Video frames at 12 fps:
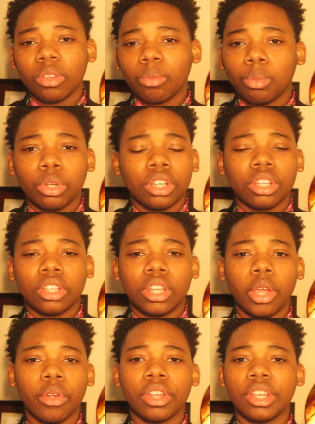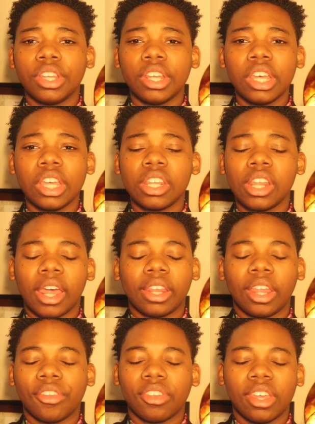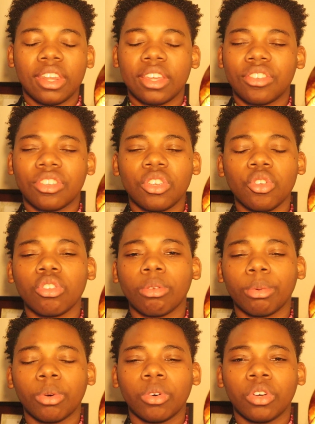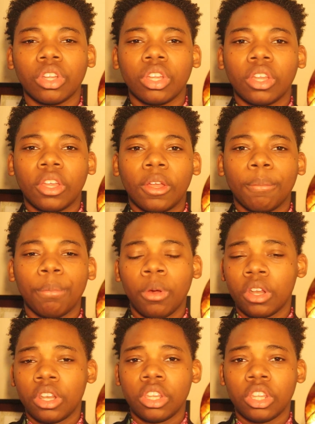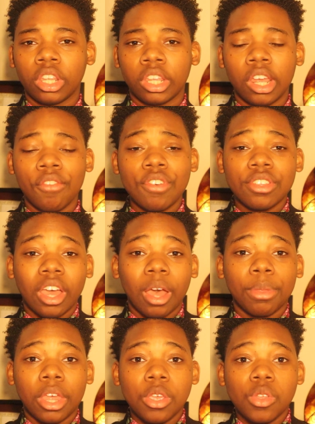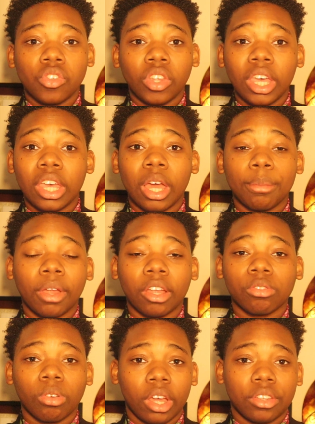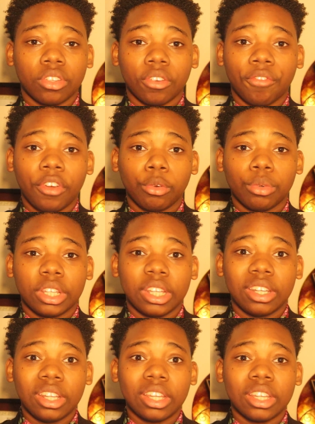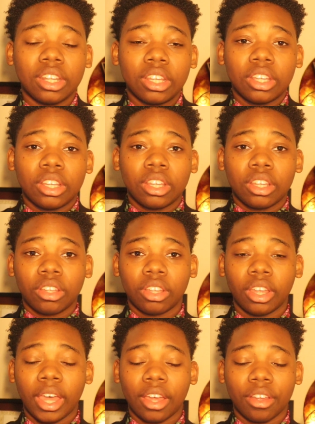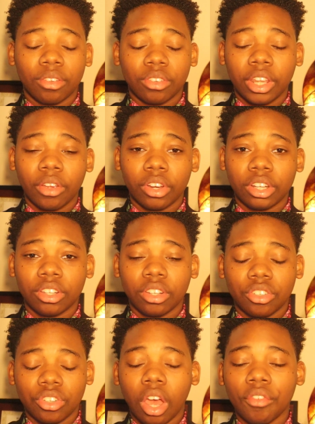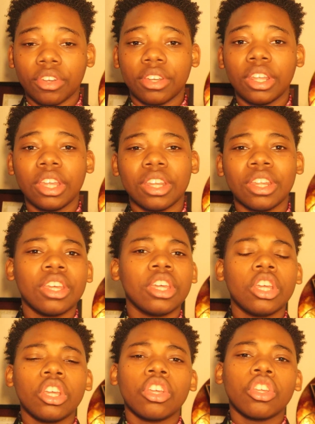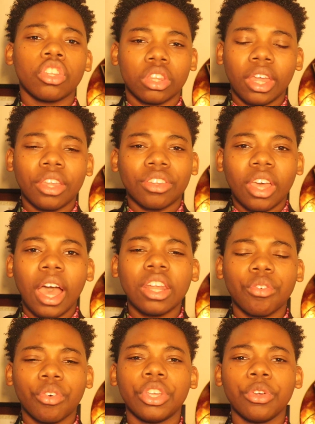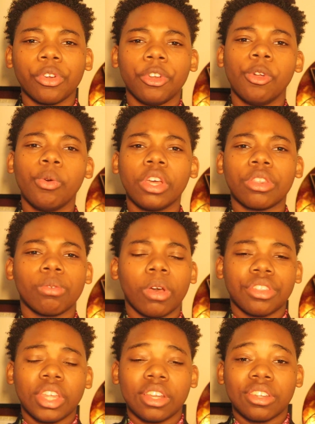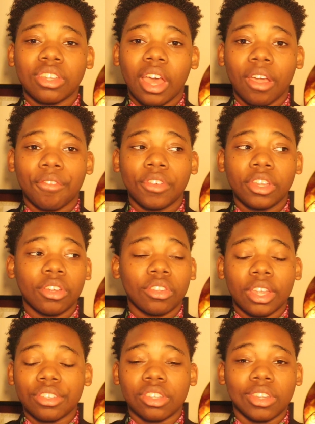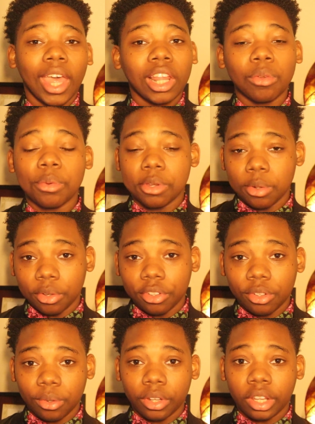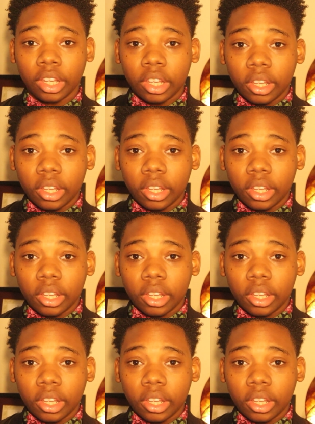What Derek did, that's inexcusable. But every time that you say, I'm not trying to defend what he did, Derek Chauvin did, that's kind of what you were doing throughout that entire video. That's exactly what she was doing.